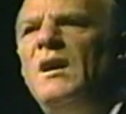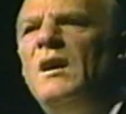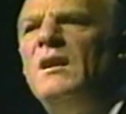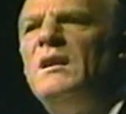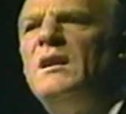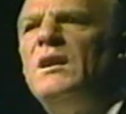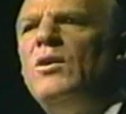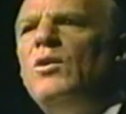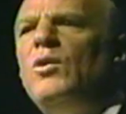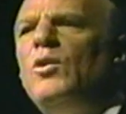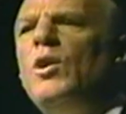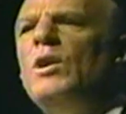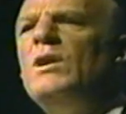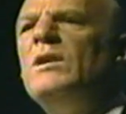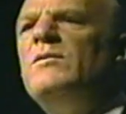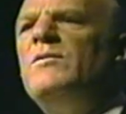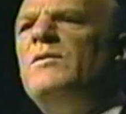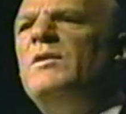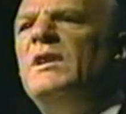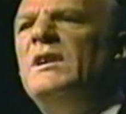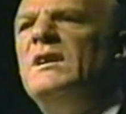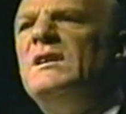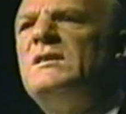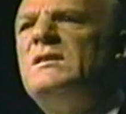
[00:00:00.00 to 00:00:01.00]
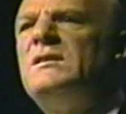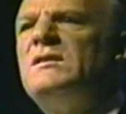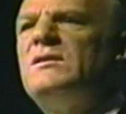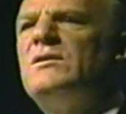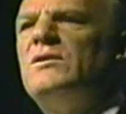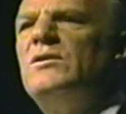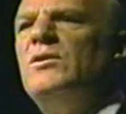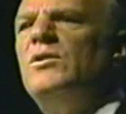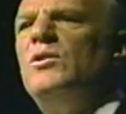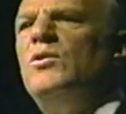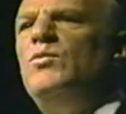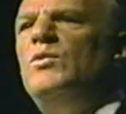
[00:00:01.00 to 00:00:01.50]
Now, all of this
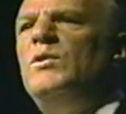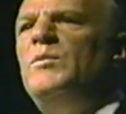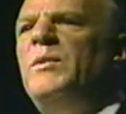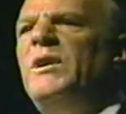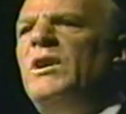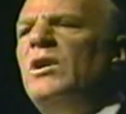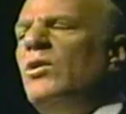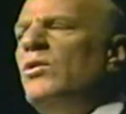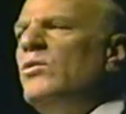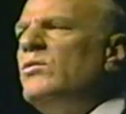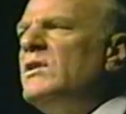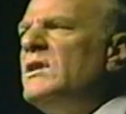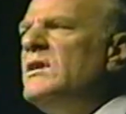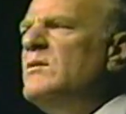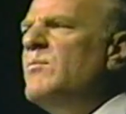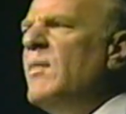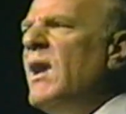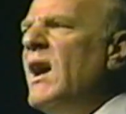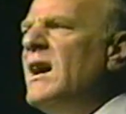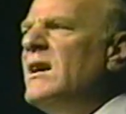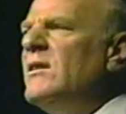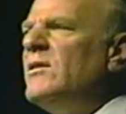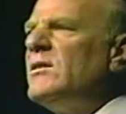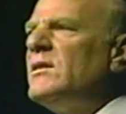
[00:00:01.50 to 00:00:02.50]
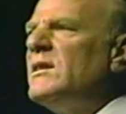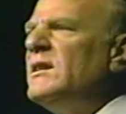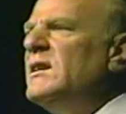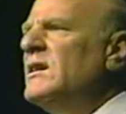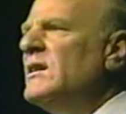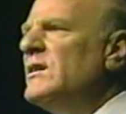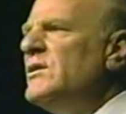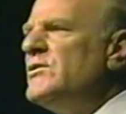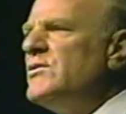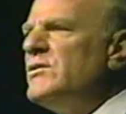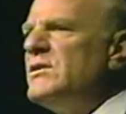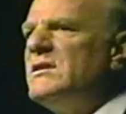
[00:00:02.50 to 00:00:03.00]
would be only mildly
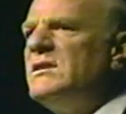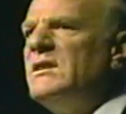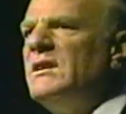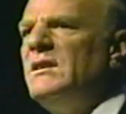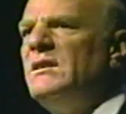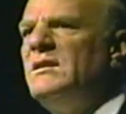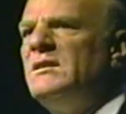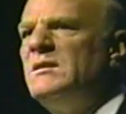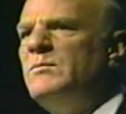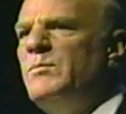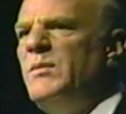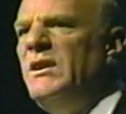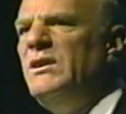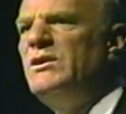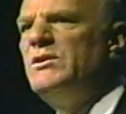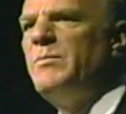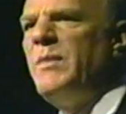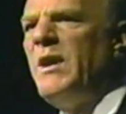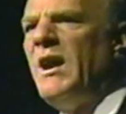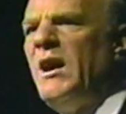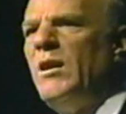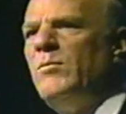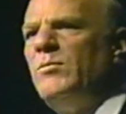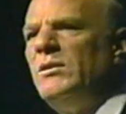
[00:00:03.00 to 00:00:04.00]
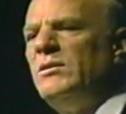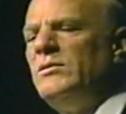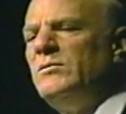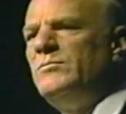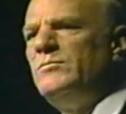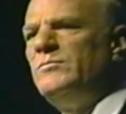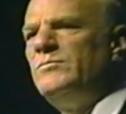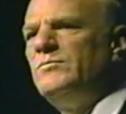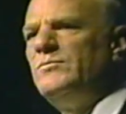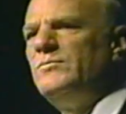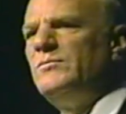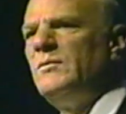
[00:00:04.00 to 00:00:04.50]
interesting speech babble
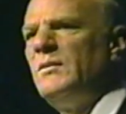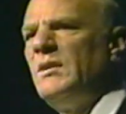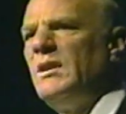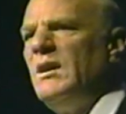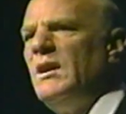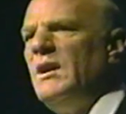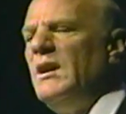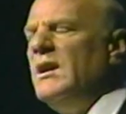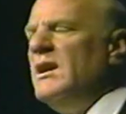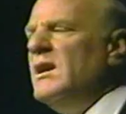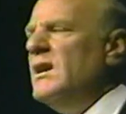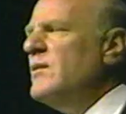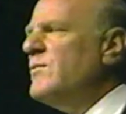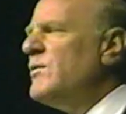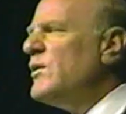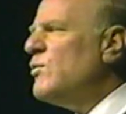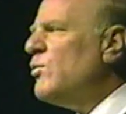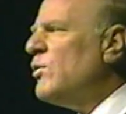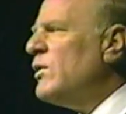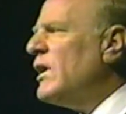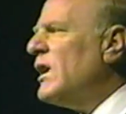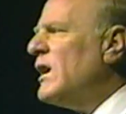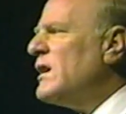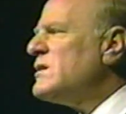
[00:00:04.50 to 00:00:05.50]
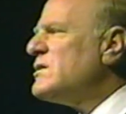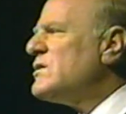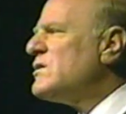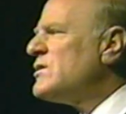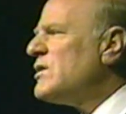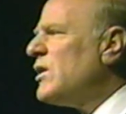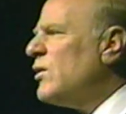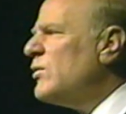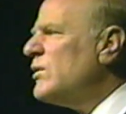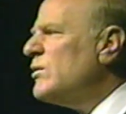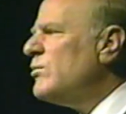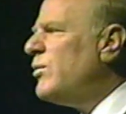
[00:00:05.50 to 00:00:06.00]
if it were not
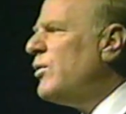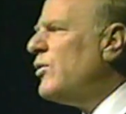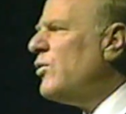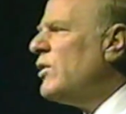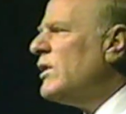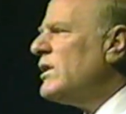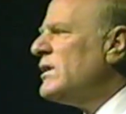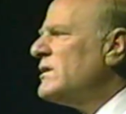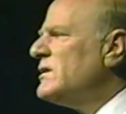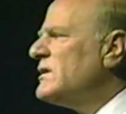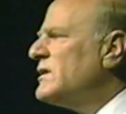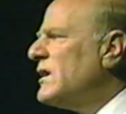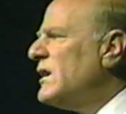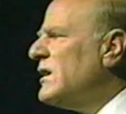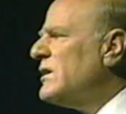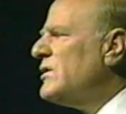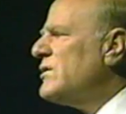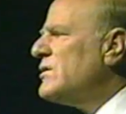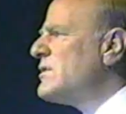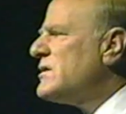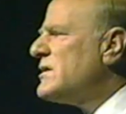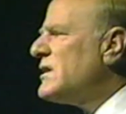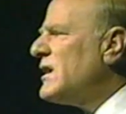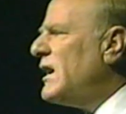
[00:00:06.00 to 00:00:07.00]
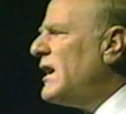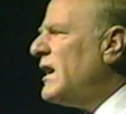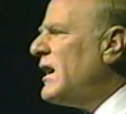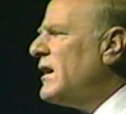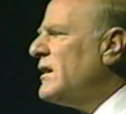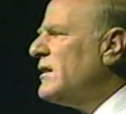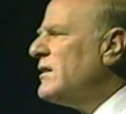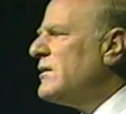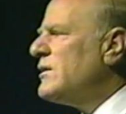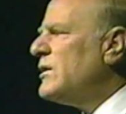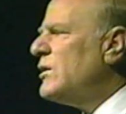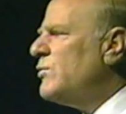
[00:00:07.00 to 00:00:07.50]
so important to
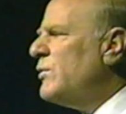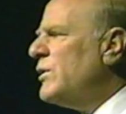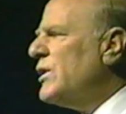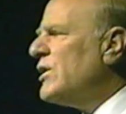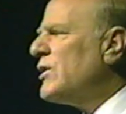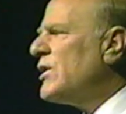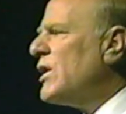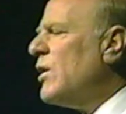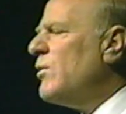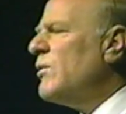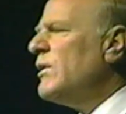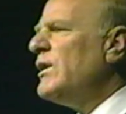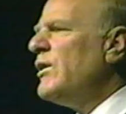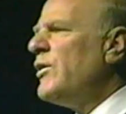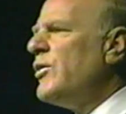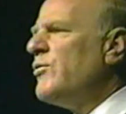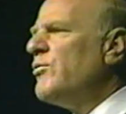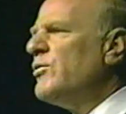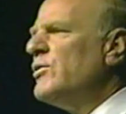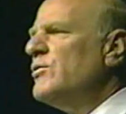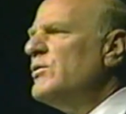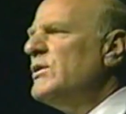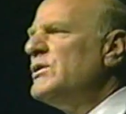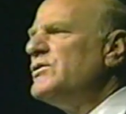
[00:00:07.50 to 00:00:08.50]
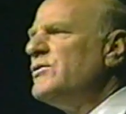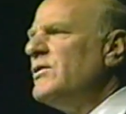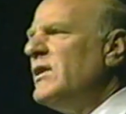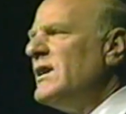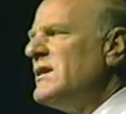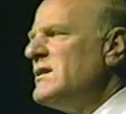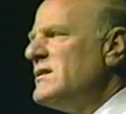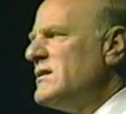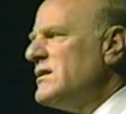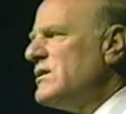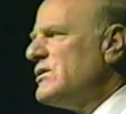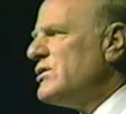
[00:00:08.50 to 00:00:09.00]
understand that we are going through a
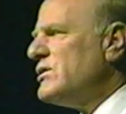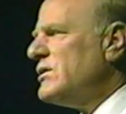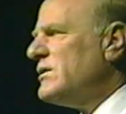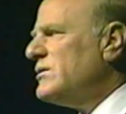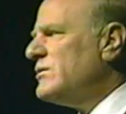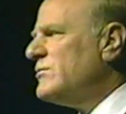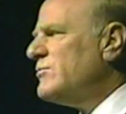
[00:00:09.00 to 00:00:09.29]
transition.